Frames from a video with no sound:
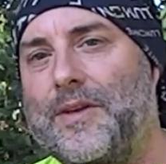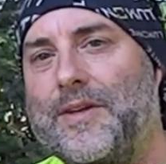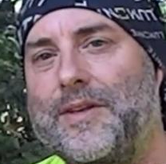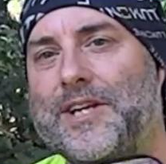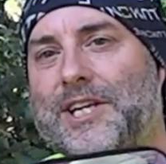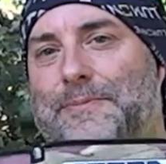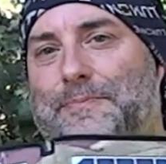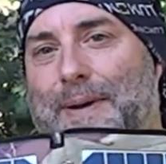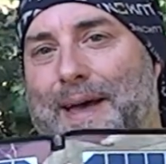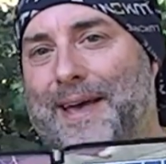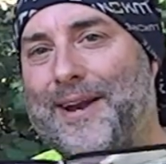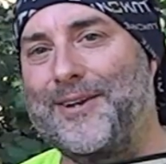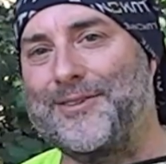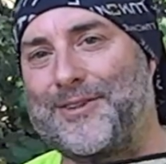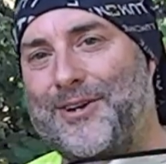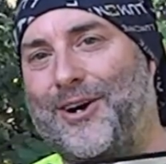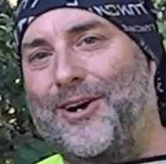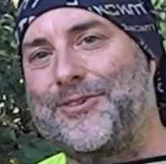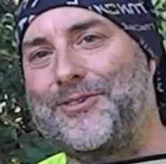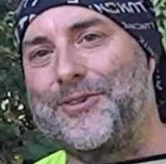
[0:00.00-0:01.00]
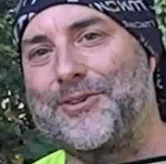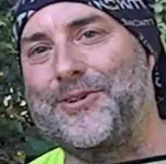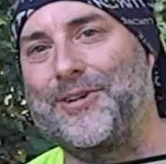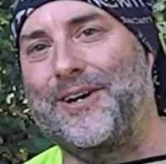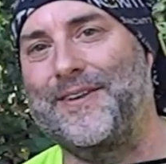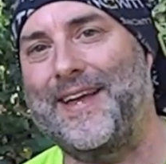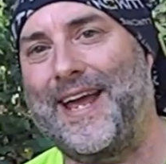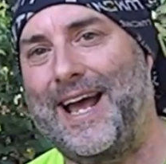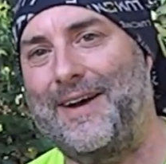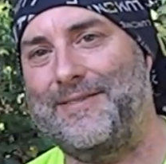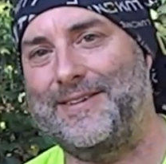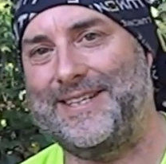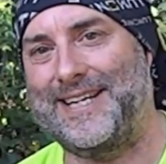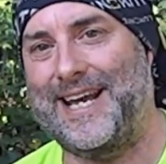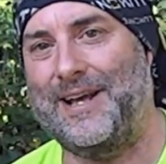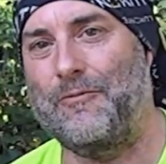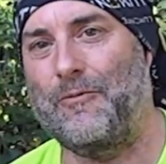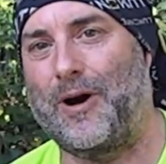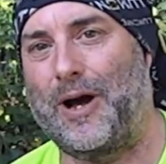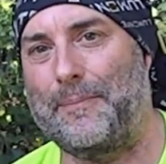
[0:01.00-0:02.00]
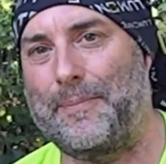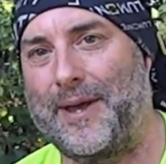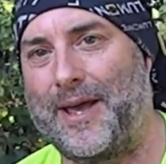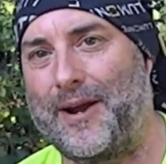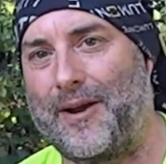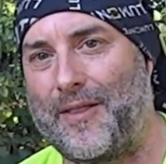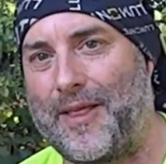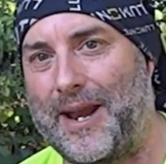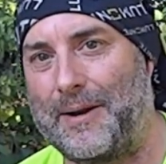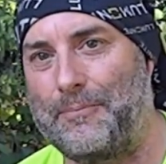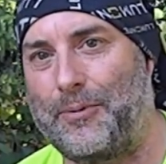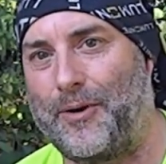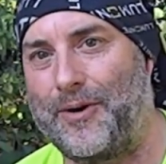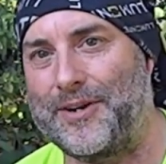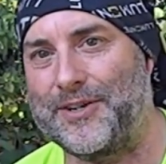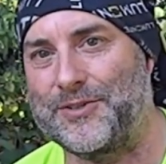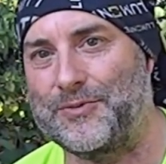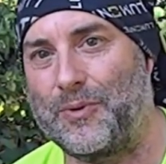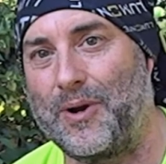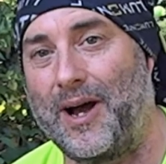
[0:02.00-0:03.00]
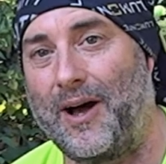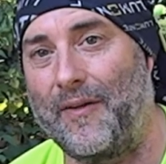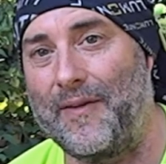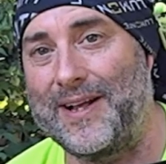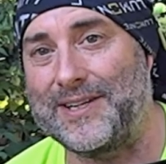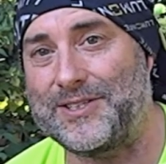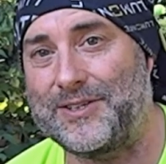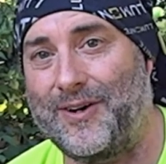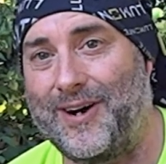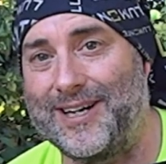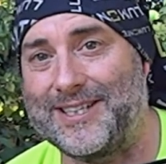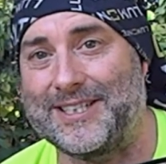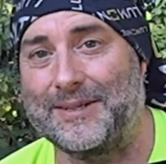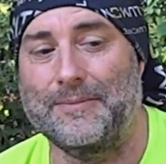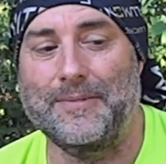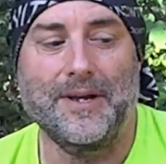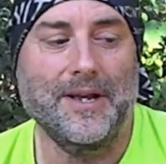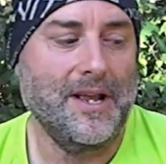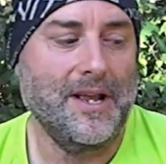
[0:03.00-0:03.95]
this panel's also good. They have a 10 watt panel that I bought as well. That's awesome.